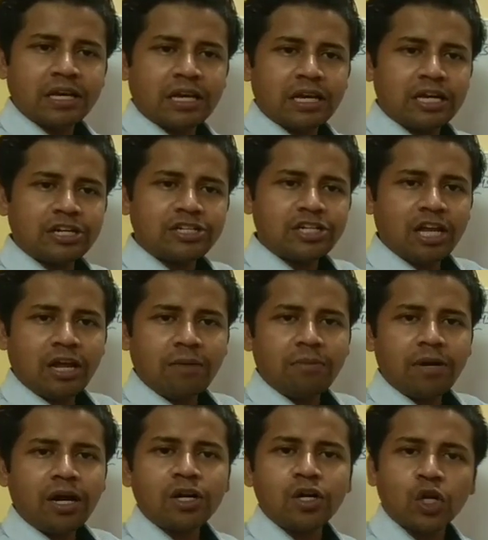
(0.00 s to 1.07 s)
Rational number
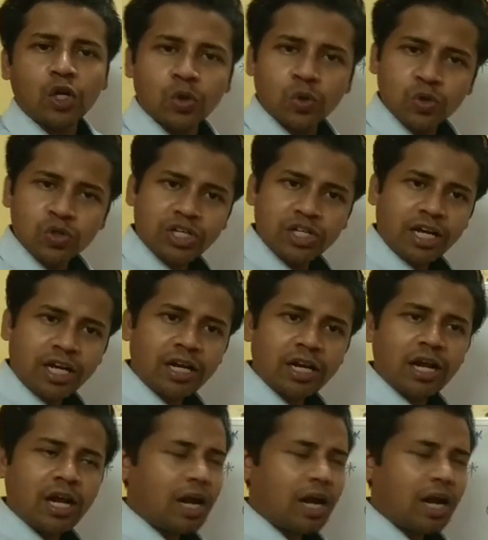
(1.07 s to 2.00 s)
are closed under